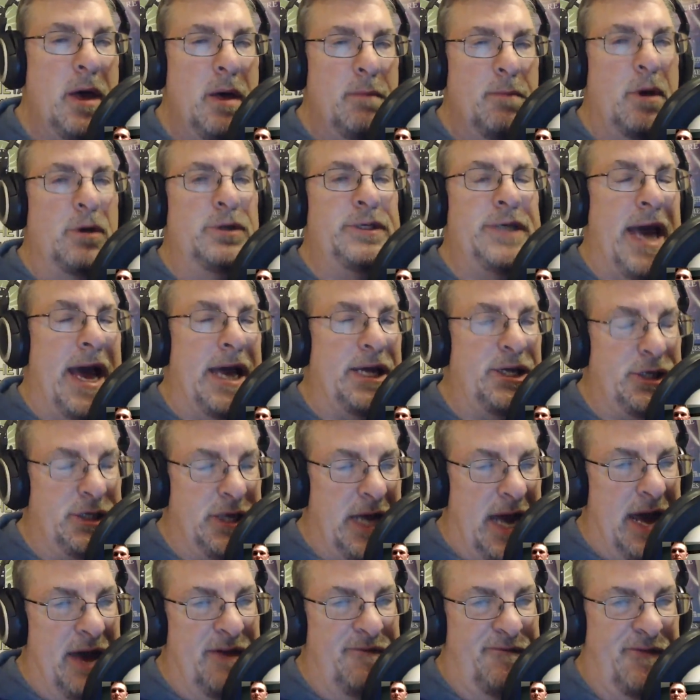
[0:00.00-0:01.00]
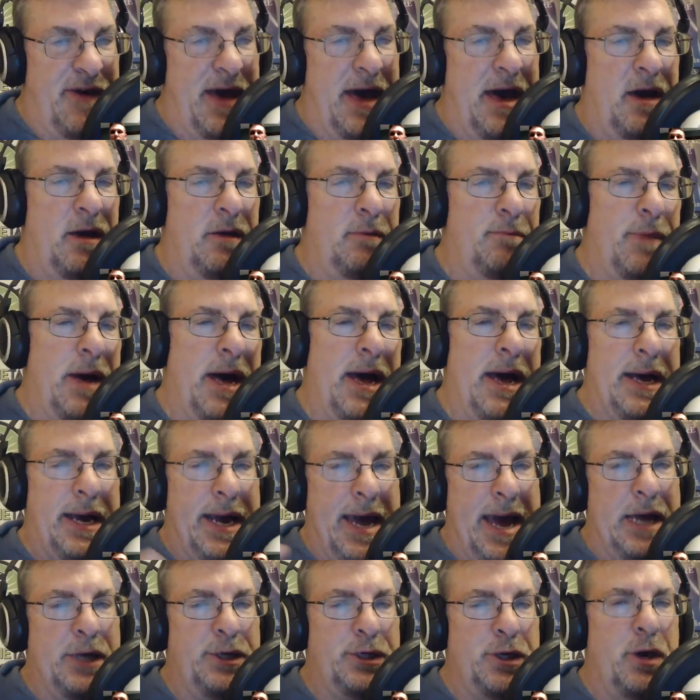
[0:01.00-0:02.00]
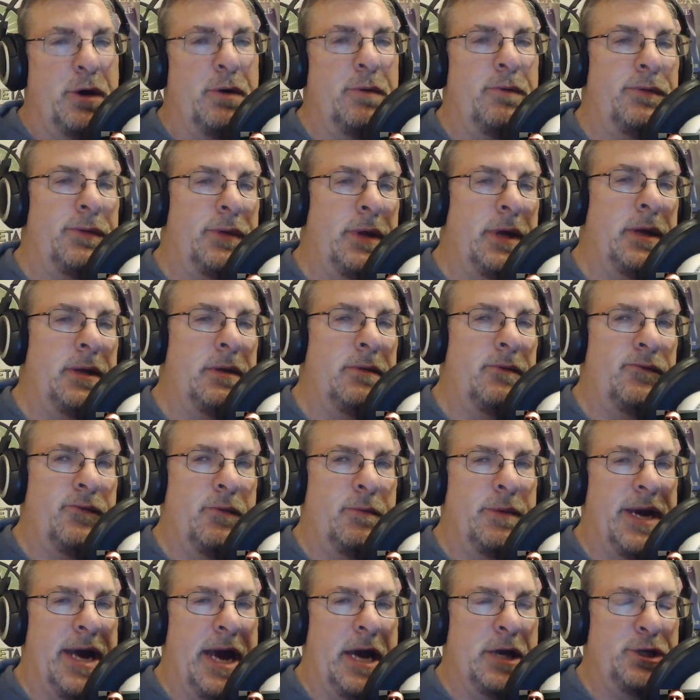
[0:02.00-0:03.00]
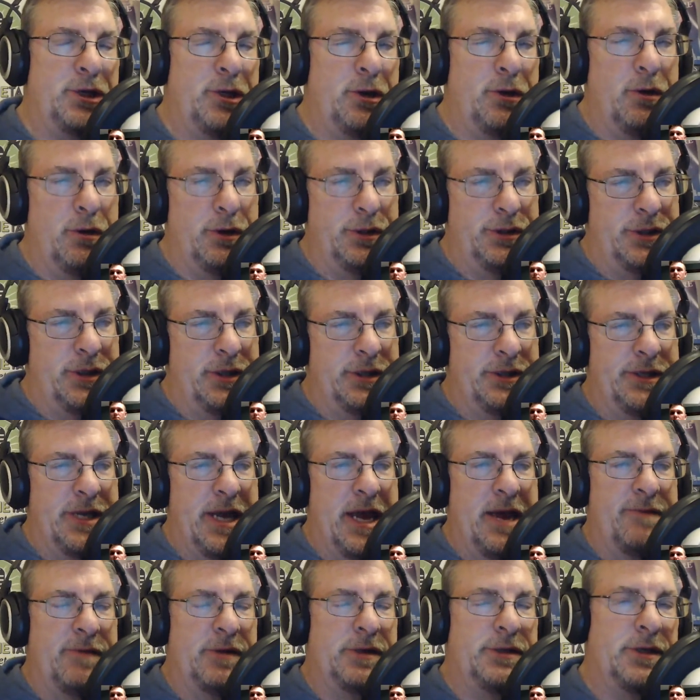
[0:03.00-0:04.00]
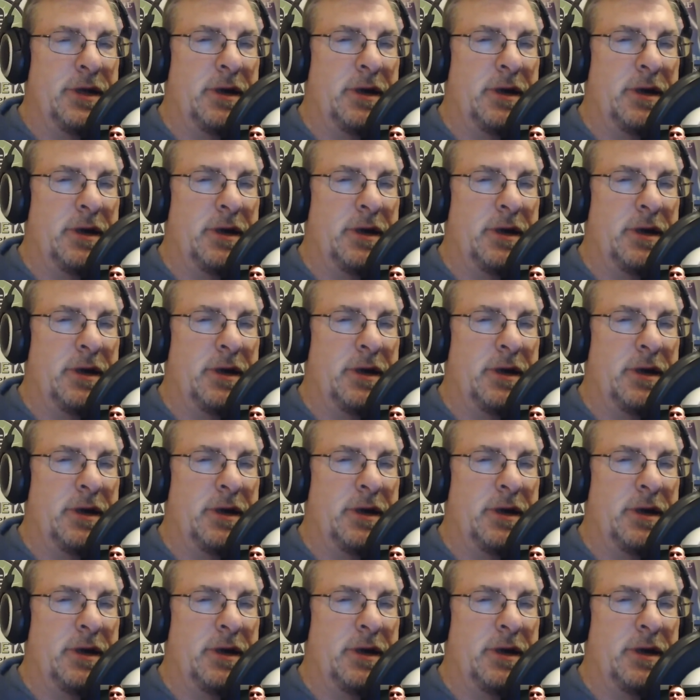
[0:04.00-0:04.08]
Most caches I have found by a cache from a cache owner is David.